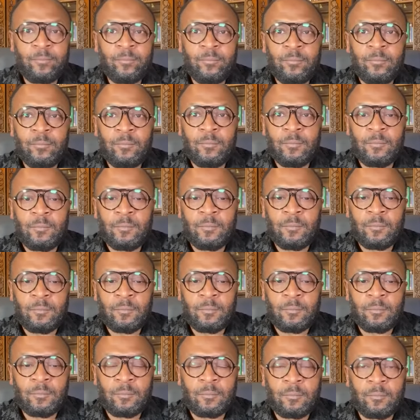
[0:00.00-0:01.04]

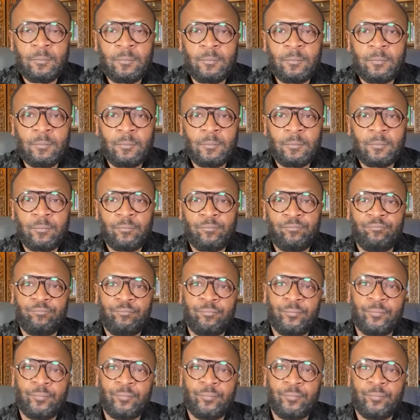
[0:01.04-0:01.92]
No one is speaking in this clip.